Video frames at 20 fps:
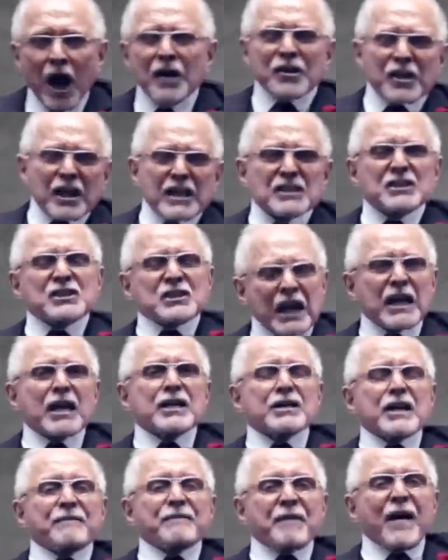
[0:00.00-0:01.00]
other than sit
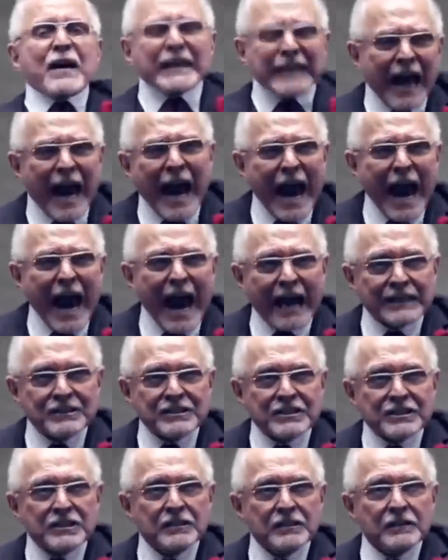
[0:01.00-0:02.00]
on your fucking
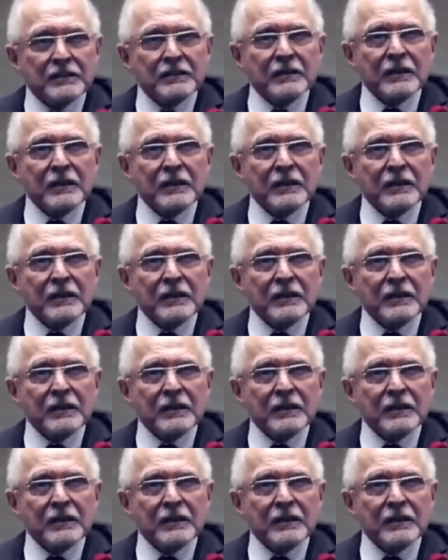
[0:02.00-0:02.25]
hands?